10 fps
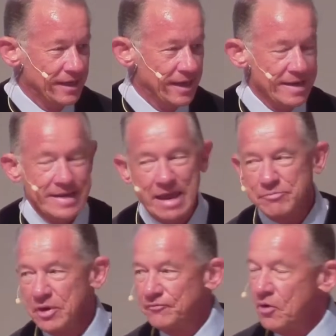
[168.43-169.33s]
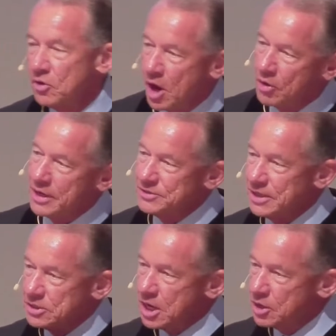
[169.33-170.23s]
And he gave me a phone call and he
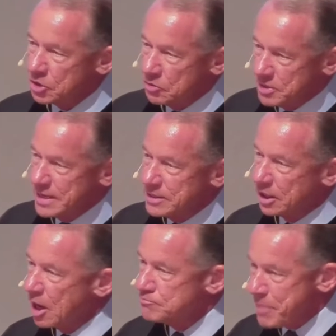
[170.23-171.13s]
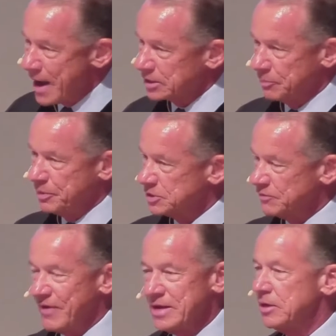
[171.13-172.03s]
said, Doug, you need to come back to
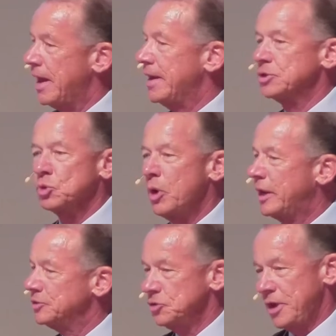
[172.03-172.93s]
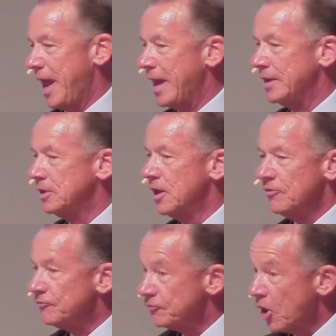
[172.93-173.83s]
Pennsylvania and as quick as you can.
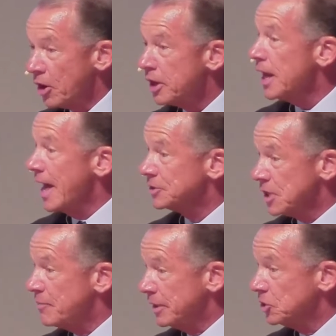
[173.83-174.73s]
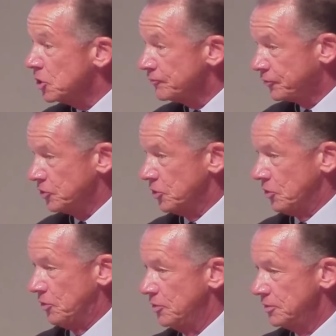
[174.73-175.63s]
Florida has not been good for you.
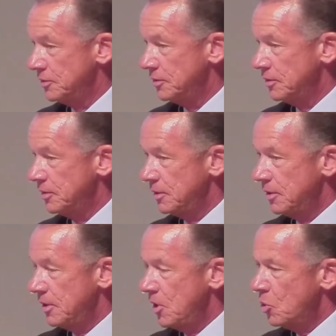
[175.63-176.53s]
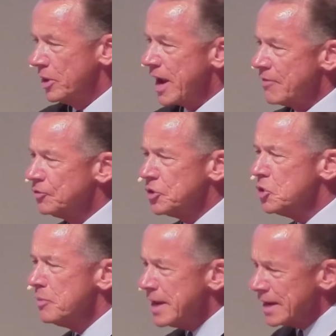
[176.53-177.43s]
Whatever do you
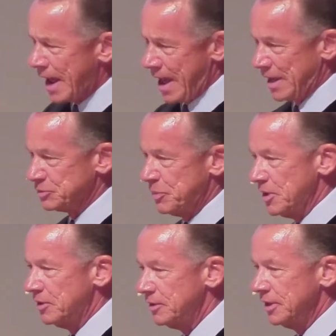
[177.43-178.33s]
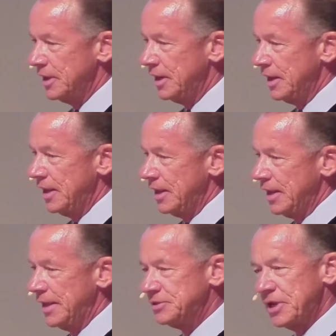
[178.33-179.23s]
mean? I asked Bill.
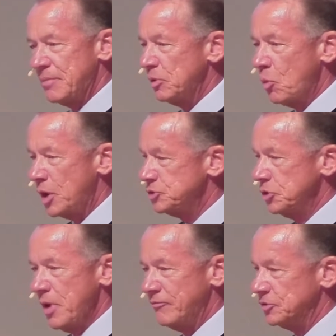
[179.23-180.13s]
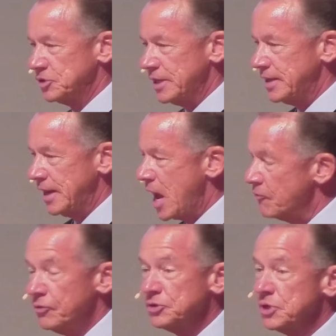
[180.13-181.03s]
He said, I've been watching you every
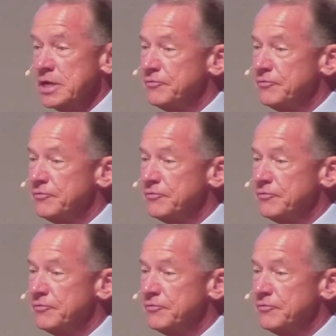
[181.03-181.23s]
Sunday